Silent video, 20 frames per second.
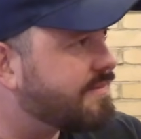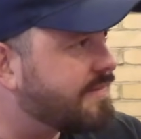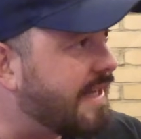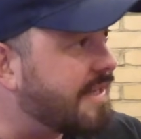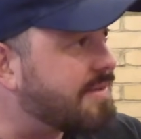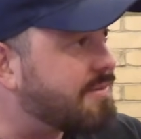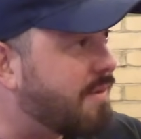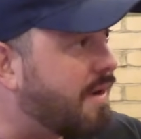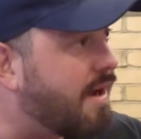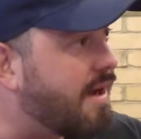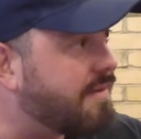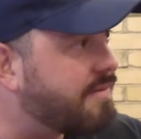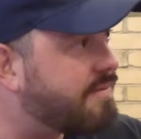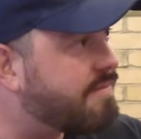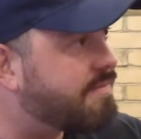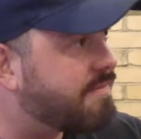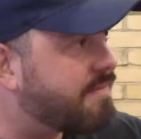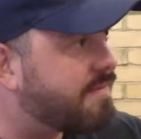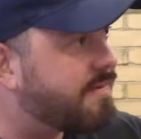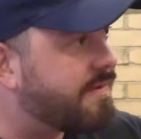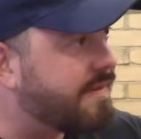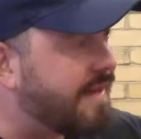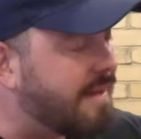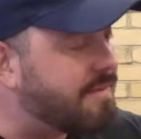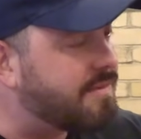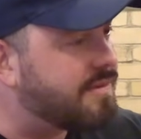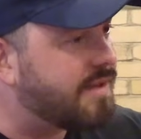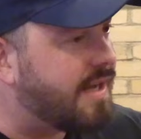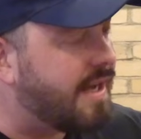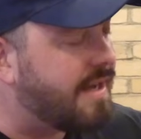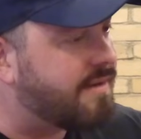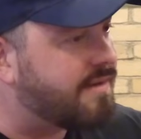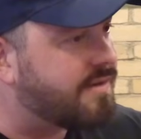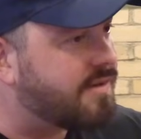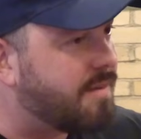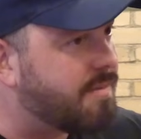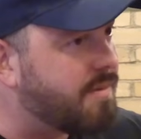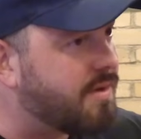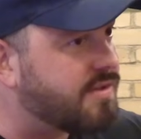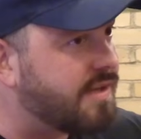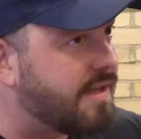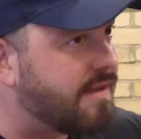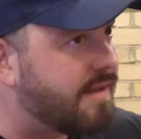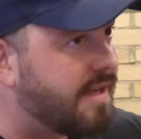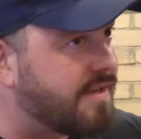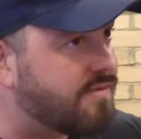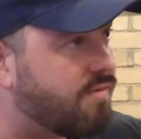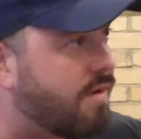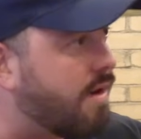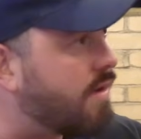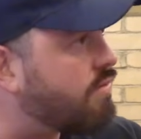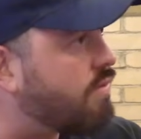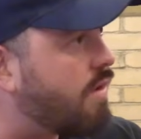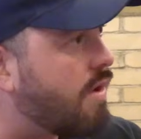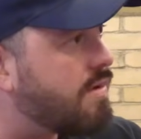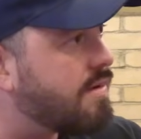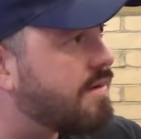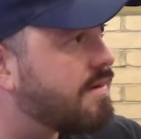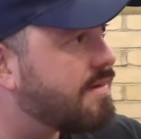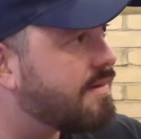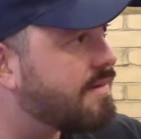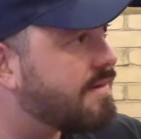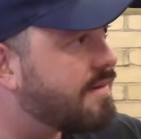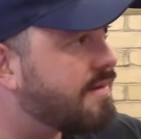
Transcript: And that's what I've found. And I'm not saying that's right or wrong.